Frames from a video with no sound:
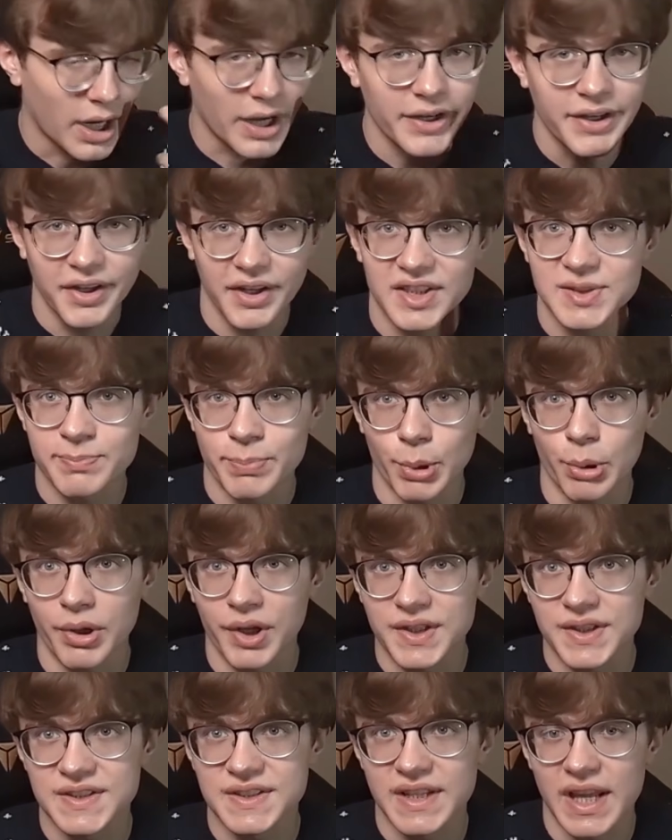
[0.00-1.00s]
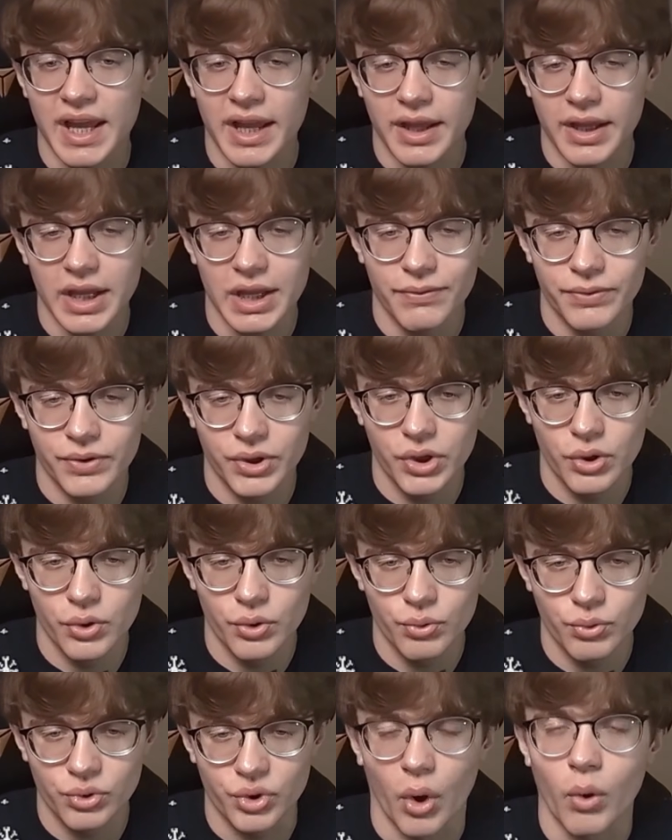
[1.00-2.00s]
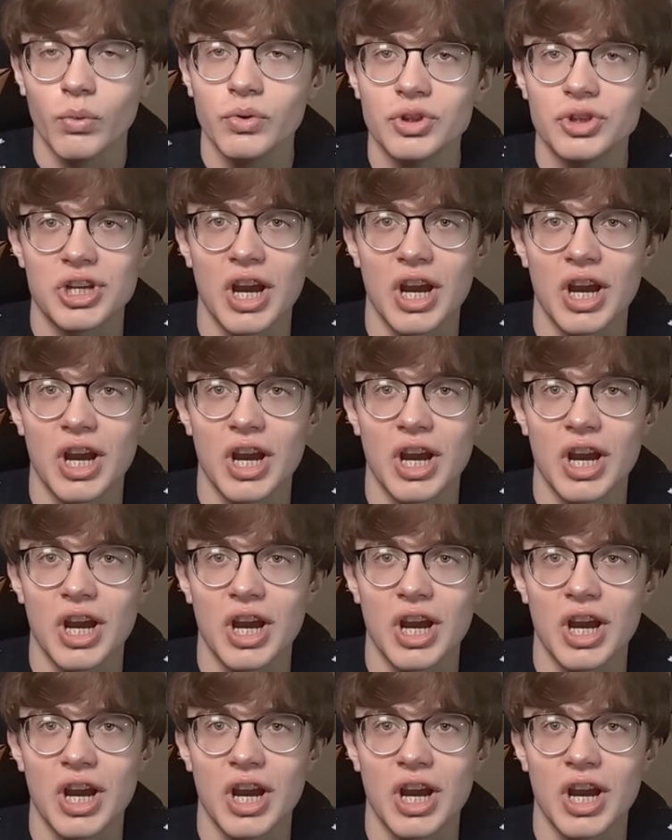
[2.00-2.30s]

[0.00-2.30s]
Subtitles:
did experience that if you don't